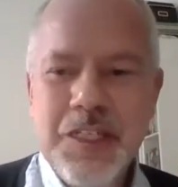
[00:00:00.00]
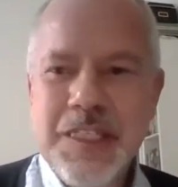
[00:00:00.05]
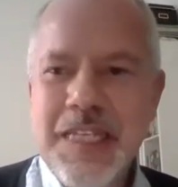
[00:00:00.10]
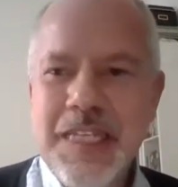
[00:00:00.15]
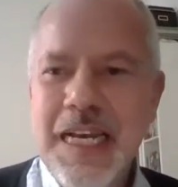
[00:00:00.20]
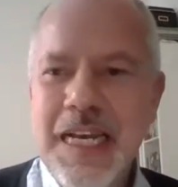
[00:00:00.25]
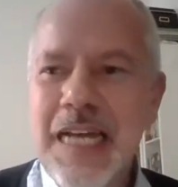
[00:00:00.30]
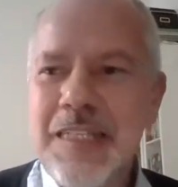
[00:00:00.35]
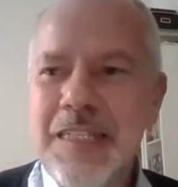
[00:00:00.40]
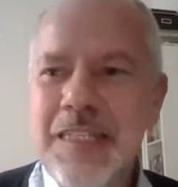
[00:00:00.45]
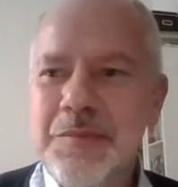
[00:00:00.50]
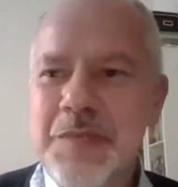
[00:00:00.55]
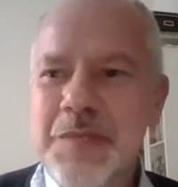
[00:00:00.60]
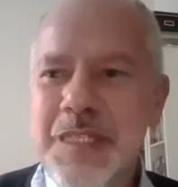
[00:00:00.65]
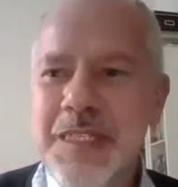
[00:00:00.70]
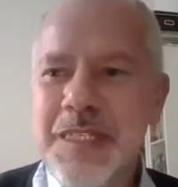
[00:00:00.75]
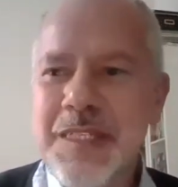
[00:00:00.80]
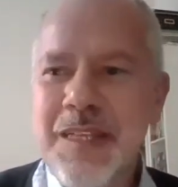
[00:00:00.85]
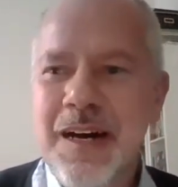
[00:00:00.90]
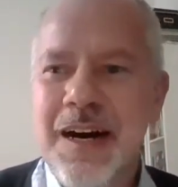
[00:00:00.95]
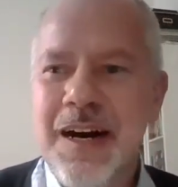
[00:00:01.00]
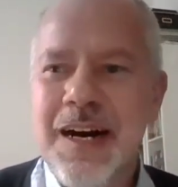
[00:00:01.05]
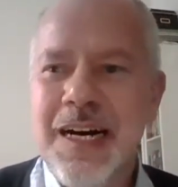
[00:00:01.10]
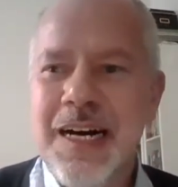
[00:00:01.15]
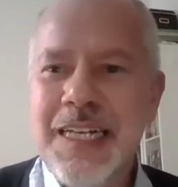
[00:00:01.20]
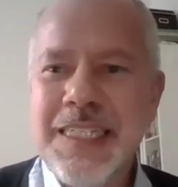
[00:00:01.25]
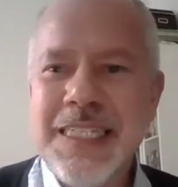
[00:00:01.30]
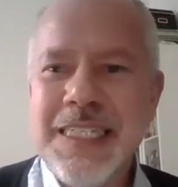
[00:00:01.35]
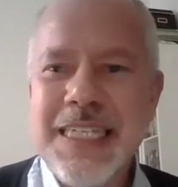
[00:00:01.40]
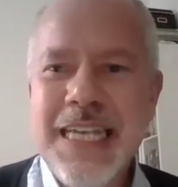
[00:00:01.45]
Academy
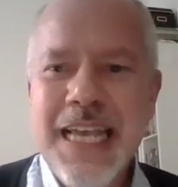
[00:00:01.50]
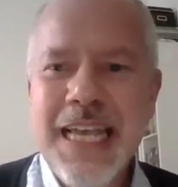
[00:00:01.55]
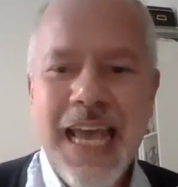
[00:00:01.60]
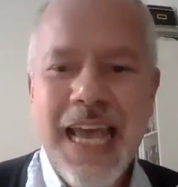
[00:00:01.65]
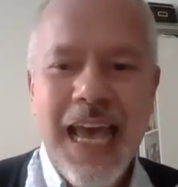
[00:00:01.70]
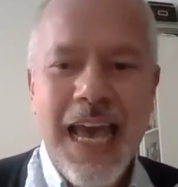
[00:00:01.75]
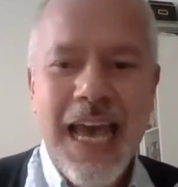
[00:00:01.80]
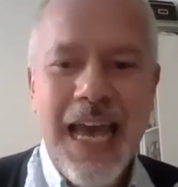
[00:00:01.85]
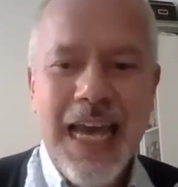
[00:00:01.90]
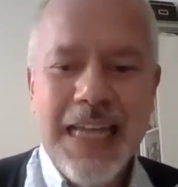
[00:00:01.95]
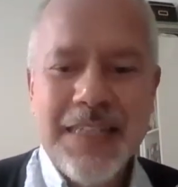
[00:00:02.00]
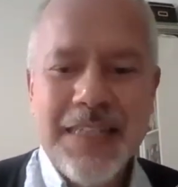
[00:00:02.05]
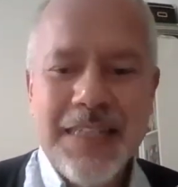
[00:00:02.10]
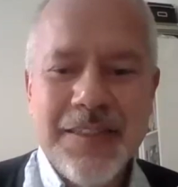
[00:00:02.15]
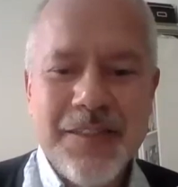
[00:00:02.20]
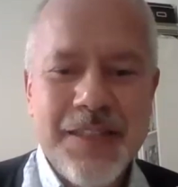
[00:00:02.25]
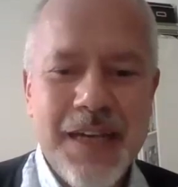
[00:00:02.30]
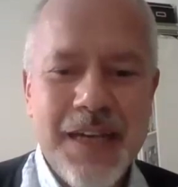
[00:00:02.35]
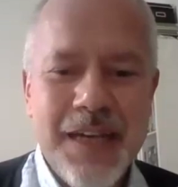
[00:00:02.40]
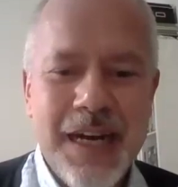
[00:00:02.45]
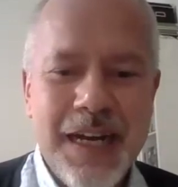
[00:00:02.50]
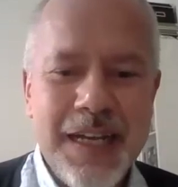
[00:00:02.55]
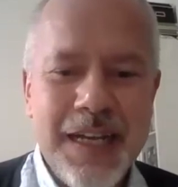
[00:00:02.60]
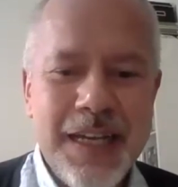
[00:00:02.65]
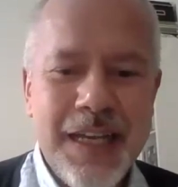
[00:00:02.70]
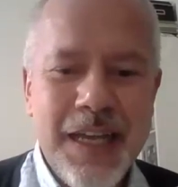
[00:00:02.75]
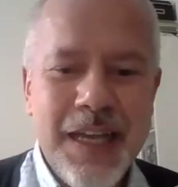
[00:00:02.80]
Stars, and I